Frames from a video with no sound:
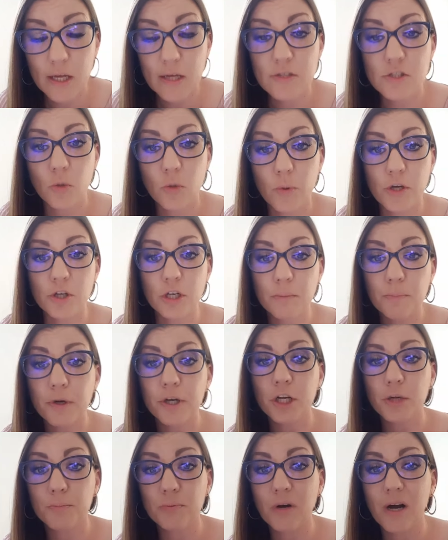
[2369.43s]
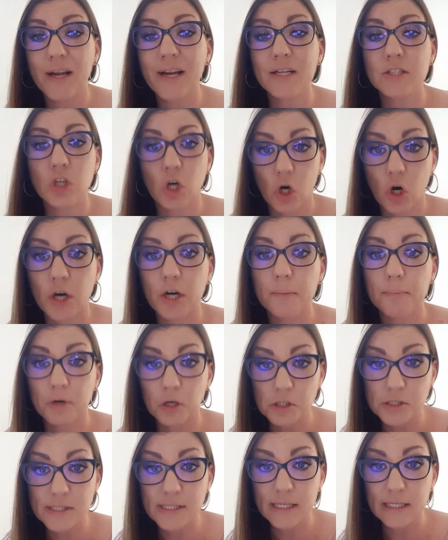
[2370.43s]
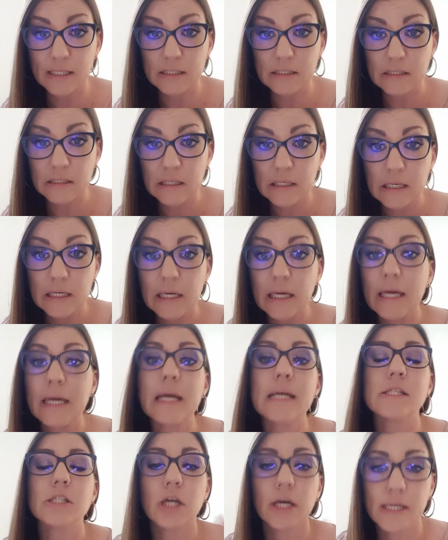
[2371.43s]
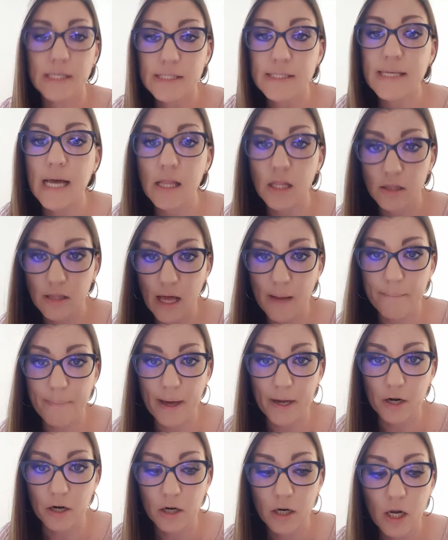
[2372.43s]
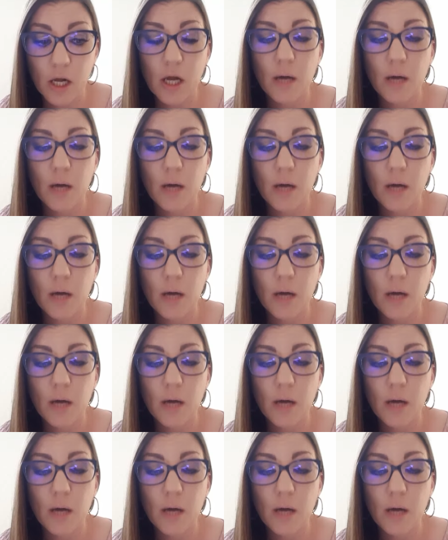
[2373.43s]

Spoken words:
So when you can put your product on a person, it's going to sell a lot better.